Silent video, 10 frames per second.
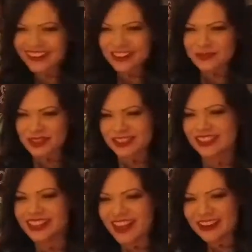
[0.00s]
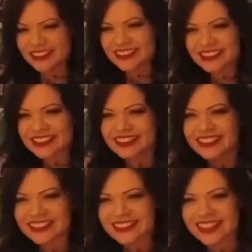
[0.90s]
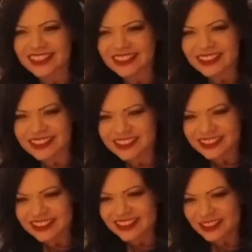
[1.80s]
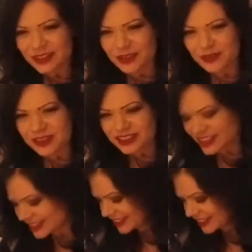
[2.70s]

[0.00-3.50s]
bit chill out. It's like only 1 o'clock in the